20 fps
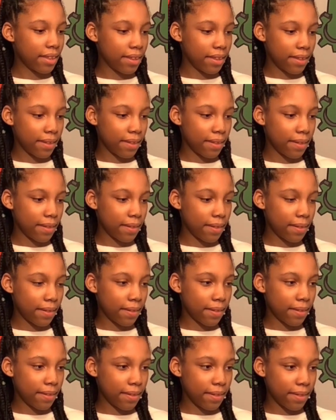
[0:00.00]

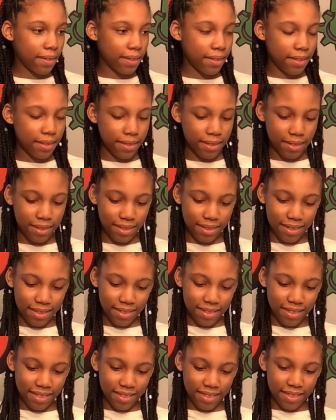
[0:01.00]

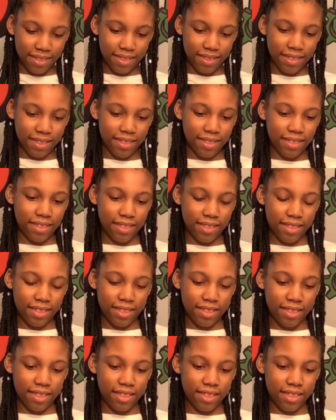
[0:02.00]
[no speech]